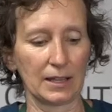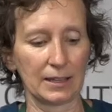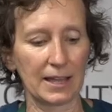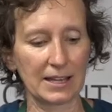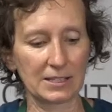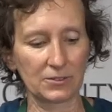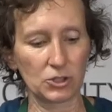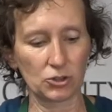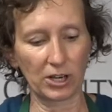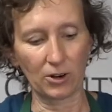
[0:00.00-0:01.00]
lines of
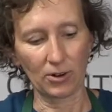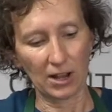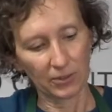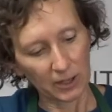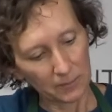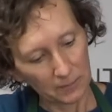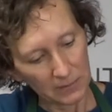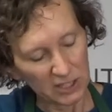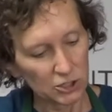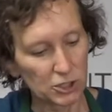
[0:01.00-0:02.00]
string around them.
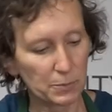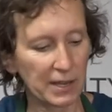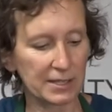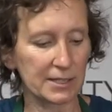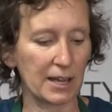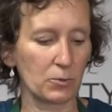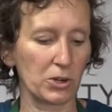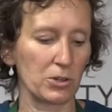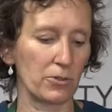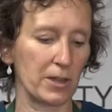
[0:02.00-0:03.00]
It's just based on
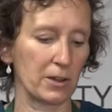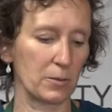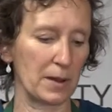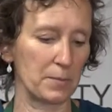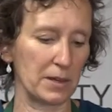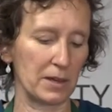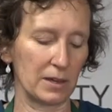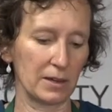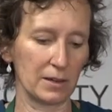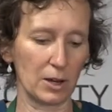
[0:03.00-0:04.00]
what you think might
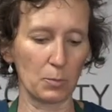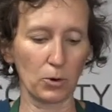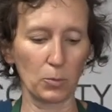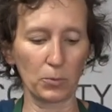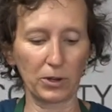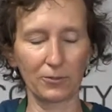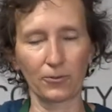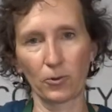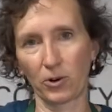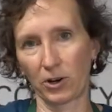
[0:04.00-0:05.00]
be appropriate
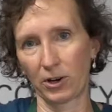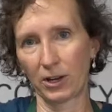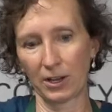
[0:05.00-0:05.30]
for